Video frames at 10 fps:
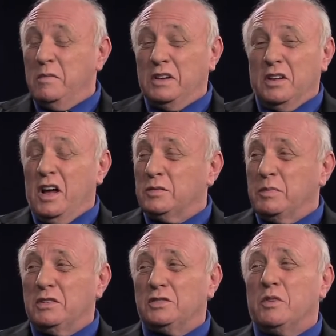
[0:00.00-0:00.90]
mental
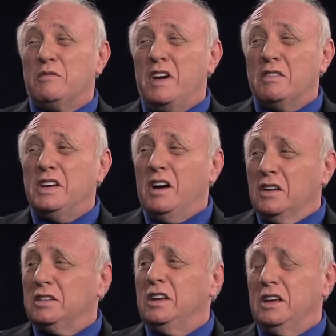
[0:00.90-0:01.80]
hospitals were very
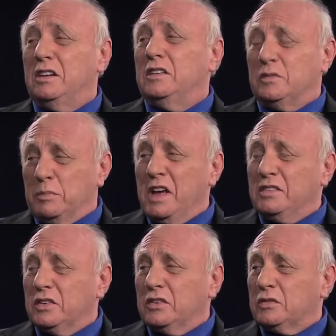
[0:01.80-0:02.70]
ugly, hideous
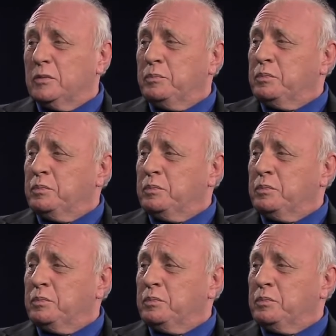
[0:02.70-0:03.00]
places.